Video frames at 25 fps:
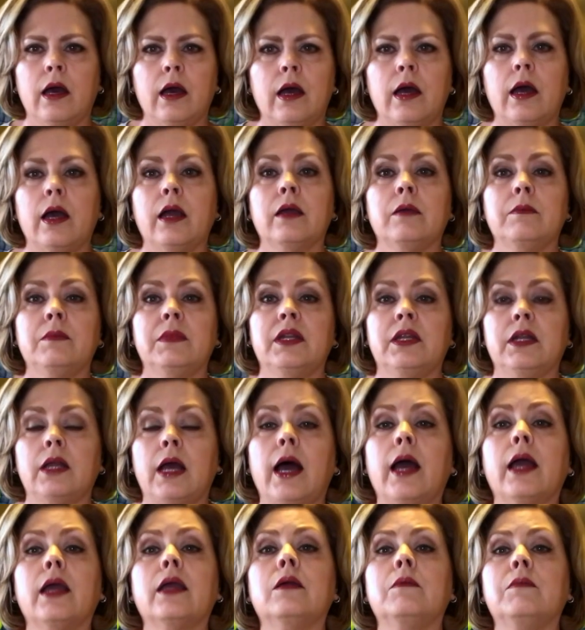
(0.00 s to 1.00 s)
I am
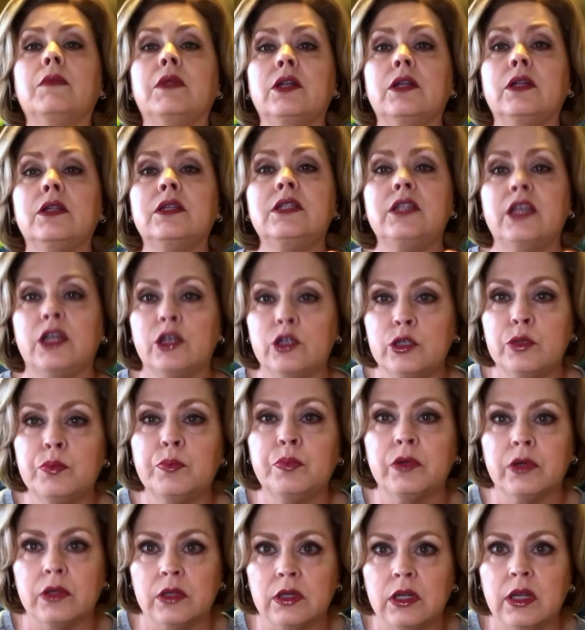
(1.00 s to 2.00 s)
in
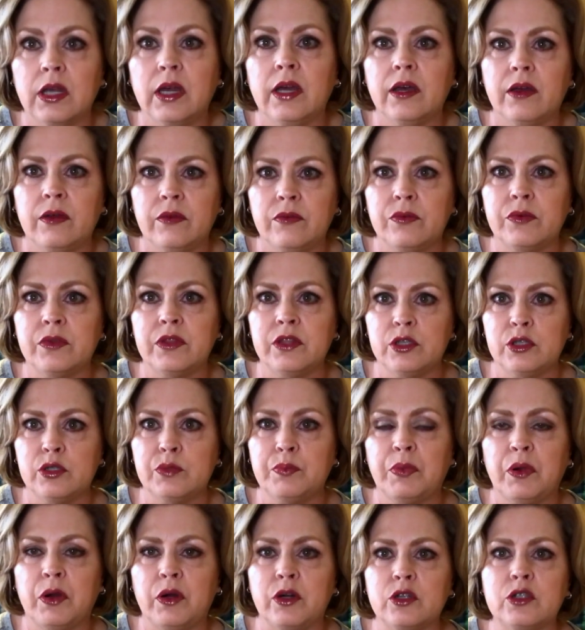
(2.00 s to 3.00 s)
desperate love with this
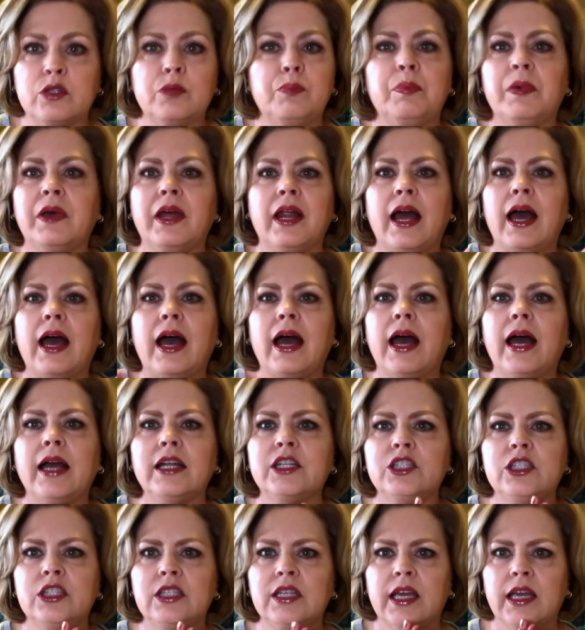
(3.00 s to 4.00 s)
purse, but I
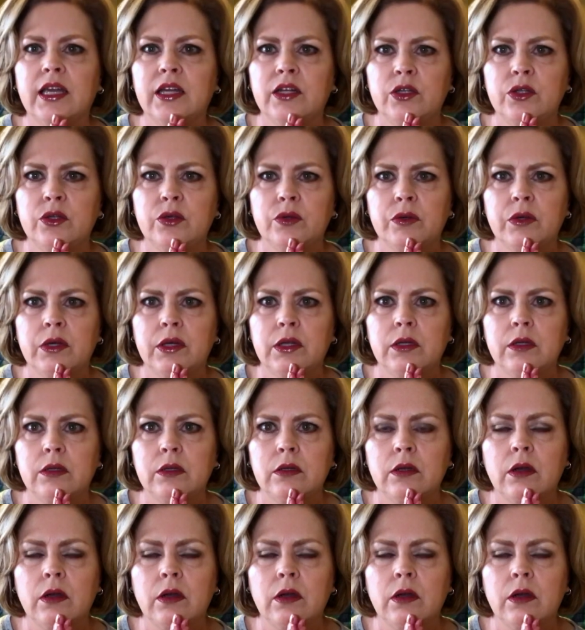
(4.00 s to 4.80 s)
just can't do it.